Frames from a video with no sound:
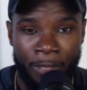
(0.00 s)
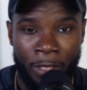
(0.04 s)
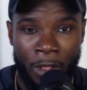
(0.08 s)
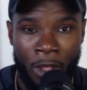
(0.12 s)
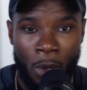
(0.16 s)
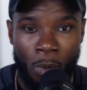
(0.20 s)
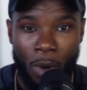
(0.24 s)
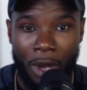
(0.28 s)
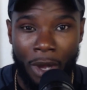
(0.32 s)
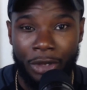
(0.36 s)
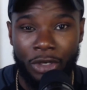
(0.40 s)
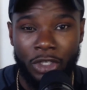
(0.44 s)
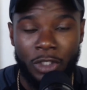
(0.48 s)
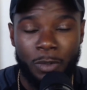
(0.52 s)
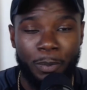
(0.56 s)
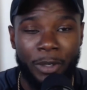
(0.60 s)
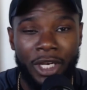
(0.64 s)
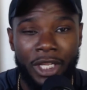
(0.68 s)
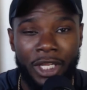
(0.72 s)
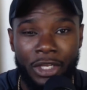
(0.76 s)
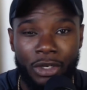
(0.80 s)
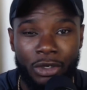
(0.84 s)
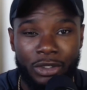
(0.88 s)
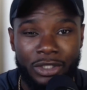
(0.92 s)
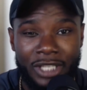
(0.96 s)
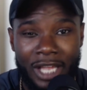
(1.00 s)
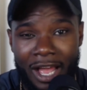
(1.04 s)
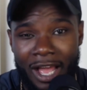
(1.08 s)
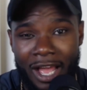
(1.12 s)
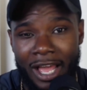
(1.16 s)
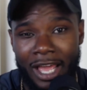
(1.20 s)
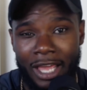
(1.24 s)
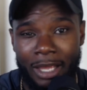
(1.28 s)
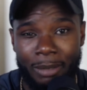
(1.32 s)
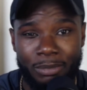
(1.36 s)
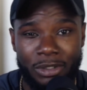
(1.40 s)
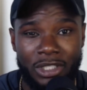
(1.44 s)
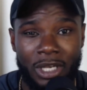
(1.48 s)
While you're spending your
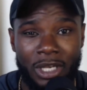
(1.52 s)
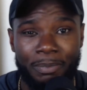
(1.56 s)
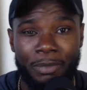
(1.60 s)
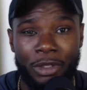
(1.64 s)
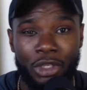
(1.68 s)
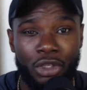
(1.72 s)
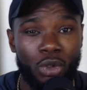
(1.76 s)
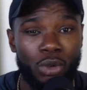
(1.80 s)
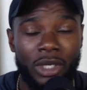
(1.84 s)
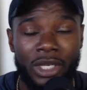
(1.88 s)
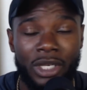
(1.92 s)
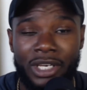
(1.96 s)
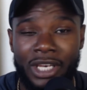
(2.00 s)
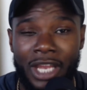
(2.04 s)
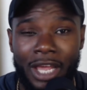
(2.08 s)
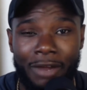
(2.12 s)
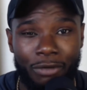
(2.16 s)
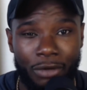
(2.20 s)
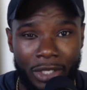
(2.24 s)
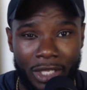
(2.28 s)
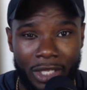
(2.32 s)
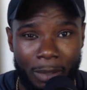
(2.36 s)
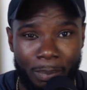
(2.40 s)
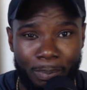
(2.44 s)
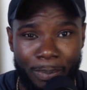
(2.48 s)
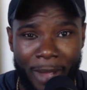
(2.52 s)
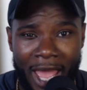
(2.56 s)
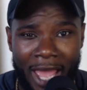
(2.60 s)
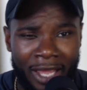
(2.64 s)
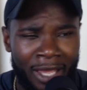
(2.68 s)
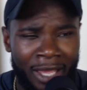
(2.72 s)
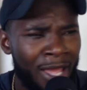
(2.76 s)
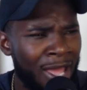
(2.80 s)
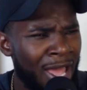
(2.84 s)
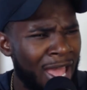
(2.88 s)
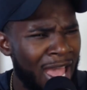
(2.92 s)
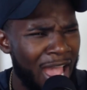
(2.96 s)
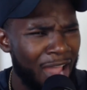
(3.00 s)
time, something you can never get back,
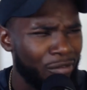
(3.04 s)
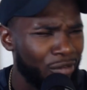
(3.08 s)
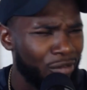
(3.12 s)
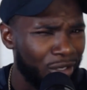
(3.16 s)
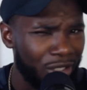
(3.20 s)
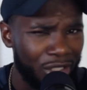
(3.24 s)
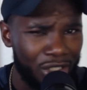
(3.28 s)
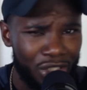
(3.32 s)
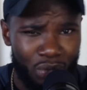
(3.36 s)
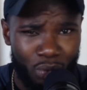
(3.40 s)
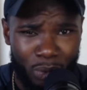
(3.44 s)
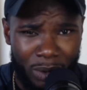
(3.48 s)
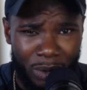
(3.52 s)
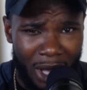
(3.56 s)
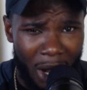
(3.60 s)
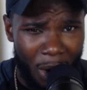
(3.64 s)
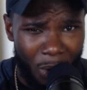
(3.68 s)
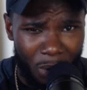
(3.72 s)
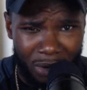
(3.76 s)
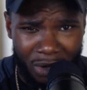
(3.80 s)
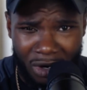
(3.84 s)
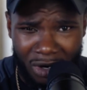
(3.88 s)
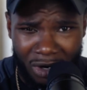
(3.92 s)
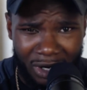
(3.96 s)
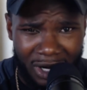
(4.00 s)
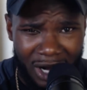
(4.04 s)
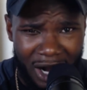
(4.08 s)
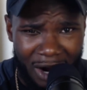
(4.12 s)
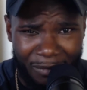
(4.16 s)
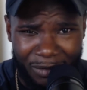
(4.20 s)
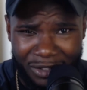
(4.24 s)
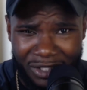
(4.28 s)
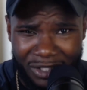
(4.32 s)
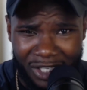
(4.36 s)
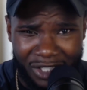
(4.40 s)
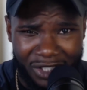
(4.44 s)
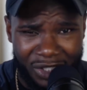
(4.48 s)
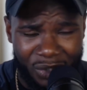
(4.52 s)
having these 3-hour-long
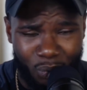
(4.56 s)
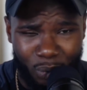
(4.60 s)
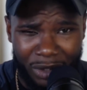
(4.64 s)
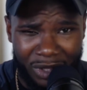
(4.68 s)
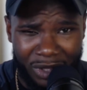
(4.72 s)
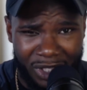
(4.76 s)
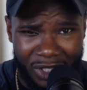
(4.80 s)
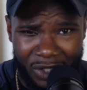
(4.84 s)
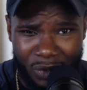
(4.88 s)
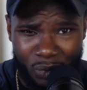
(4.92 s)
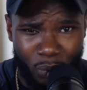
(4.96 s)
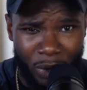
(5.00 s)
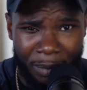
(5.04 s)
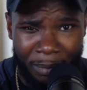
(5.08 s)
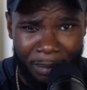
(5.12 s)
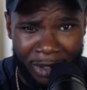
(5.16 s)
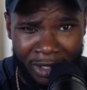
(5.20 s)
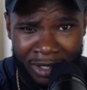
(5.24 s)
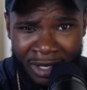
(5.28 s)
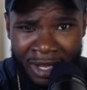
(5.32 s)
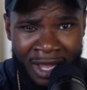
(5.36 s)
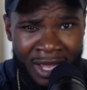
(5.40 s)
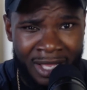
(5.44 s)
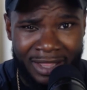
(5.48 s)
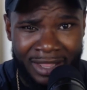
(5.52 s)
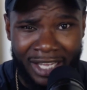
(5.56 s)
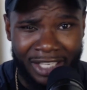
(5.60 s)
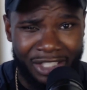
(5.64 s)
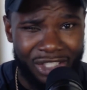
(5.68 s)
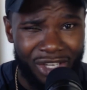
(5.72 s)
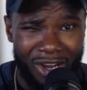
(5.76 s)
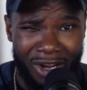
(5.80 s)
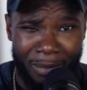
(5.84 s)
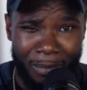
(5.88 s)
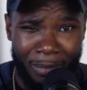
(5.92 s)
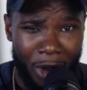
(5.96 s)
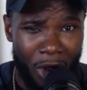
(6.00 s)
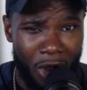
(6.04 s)
conversations with these women that
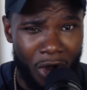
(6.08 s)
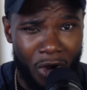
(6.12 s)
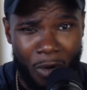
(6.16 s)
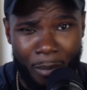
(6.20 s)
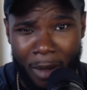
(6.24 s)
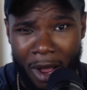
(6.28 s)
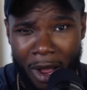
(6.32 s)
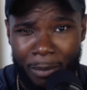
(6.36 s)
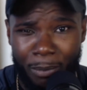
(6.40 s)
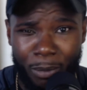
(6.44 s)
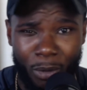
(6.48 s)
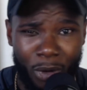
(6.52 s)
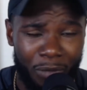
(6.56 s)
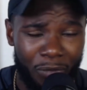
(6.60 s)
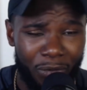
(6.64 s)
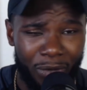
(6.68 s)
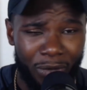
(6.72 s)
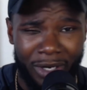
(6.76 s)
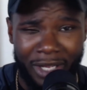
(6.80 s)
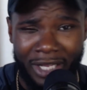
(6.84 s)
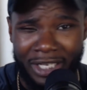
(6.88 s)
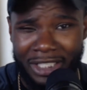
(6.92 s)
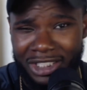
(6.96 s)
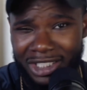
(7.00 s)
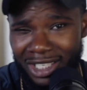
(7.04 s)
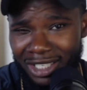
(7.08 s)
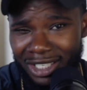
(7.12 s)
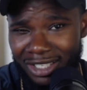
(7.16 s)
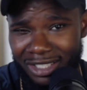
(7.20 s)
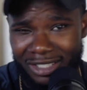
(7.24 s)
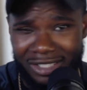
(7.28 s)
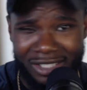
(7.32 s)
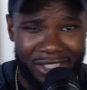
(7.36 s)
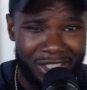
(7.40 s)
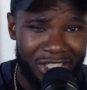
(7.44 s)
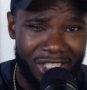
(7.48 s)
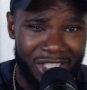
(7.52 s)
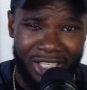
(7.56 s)
talking about, oh, my boyfriend ain't shit because
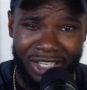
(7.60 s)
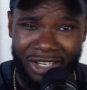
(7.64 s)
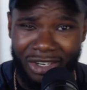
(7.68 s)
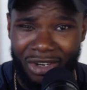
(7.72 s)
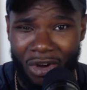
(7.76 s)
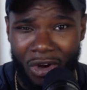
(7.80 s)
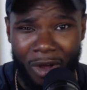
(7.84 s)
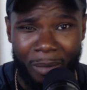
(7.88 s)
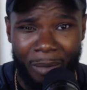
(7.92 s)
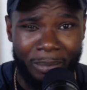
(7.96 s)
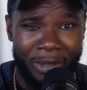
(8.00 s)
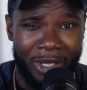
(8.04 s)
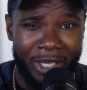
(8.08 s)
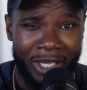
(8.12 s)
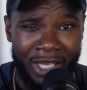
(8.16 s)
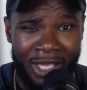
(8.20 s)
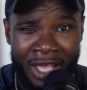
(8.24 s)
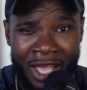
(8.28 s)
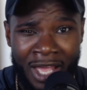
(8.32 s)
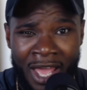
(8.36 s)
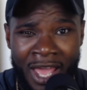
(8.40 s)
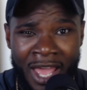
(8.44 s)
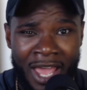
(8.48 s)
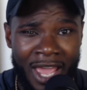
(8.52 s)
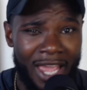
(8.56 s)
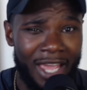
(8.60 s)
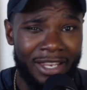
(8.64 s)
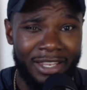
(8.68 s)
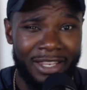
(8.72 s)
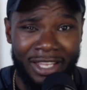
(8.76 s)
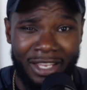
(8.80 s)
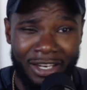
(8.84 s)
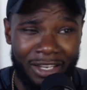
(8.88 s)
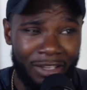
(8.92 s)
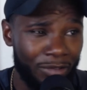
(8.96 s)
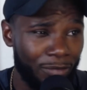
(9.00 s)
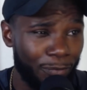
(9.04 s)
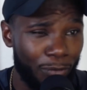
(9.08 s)
he cheated on me. And
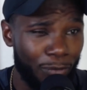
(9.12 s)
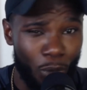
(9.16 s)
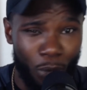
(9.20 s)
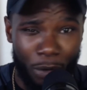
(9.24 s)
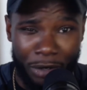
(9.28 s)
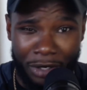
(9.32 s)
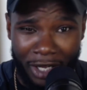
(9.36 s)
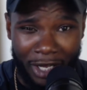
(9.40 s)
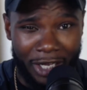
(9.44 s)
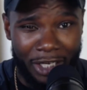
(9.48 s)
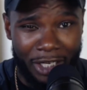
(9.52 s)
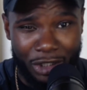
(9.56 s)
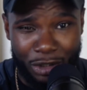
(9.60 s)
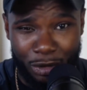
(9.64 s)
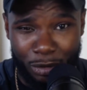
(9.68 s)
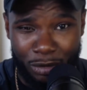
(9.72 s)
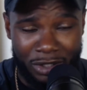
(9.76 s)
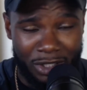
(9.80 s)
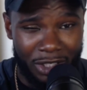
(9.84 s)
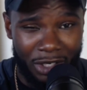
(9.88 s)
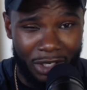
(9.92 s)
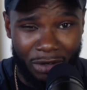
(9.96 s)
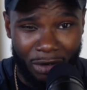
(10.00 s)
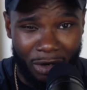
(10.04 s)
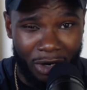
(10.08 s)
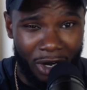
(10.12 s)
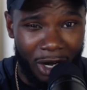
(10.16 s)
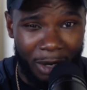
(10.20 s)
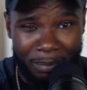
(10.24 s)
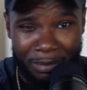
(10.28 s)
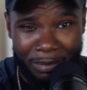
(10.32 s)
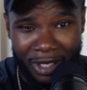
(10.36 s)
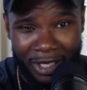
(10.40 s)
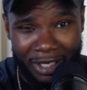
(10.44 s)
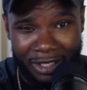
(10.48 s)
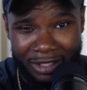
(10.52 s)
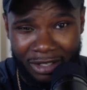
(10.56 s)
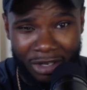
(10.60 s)
then in 4 days, you see her
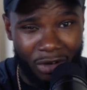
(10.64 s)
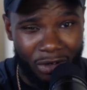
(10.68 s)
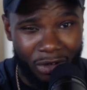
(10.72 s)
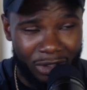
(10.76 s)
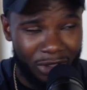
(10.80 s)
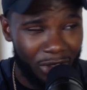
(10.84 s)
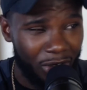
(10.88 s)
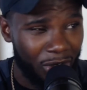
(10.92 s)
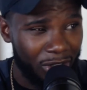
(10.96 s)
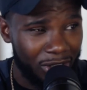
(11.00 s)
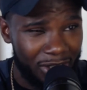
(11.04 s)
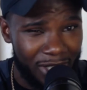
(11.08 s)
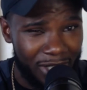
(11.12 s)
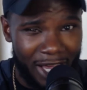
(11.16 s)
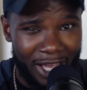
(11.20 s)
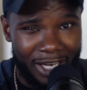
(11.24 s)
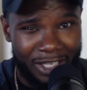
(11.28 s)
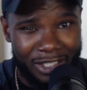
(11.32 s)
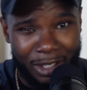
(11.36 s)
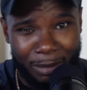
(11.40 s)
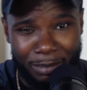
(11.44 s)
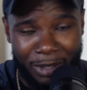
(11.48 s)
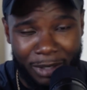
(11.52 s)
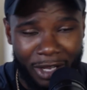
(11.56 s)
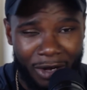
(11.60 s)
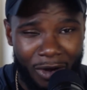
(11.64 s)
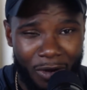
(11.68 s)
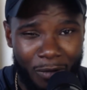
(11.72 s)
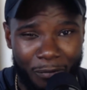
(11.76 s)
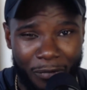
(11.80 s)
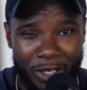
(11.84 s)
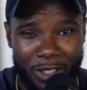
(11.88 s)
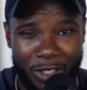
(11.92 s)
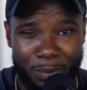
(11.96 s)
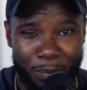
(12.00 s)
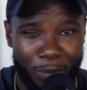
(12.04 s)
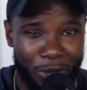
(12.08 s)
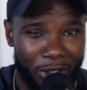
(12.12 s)
update or her status update on
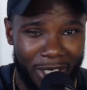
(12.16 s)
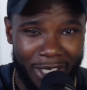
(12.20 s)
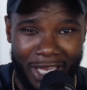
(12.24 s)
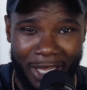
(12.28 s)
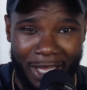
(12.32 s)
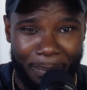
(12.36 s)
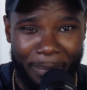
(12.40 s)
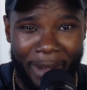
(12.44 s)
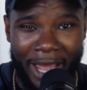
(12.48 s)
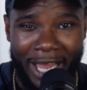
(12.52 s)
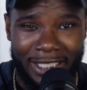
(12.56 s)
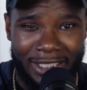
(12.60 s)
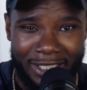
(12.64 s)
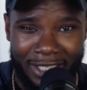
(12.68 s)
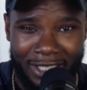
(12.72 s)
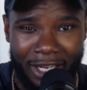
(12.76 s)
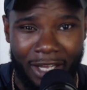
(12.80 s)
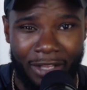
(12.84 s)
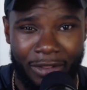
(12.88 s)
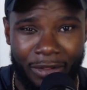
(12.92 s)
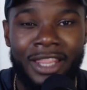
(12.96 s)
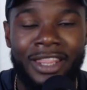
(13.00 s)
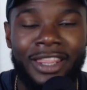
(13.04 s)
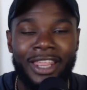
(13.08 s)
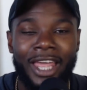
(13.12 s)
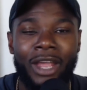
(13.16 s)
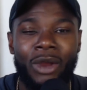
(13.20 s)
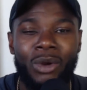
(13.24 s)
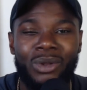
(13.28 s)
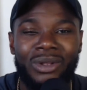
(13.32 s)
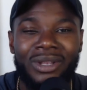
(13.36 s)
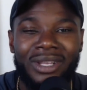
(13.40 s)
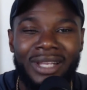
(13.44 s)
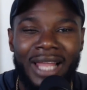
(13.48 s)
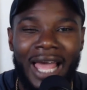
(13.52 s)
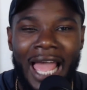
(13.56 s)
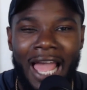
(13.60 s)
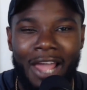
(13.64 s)
Facebook and they back together. They're
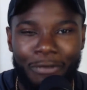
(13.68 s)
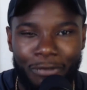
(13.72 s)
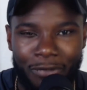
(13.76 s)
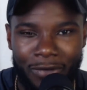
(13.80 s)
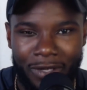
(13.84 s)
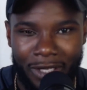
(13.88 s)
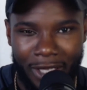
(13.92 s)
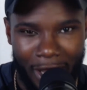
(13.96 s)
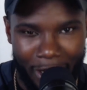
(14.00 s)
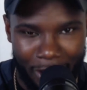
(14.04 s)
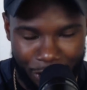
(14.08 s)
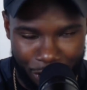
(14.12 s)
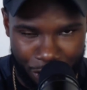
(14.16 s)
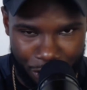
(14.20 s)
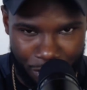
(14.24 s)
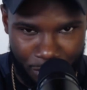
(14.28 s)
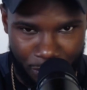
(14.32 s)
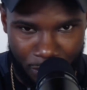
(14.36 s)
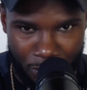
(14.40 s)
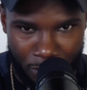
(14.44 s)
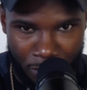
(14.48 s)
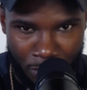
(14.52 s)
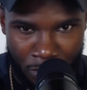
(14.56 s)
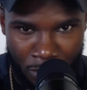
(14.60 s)
laughing at you.